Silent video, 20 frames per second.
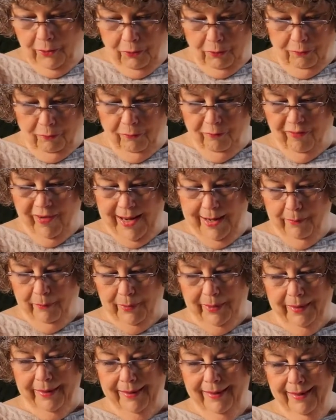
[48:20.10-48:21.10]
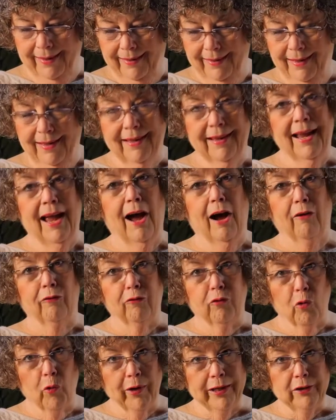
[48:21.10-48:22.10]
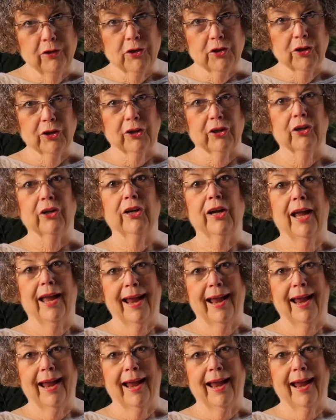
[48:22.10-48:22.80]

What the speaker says: family, avoid sugar,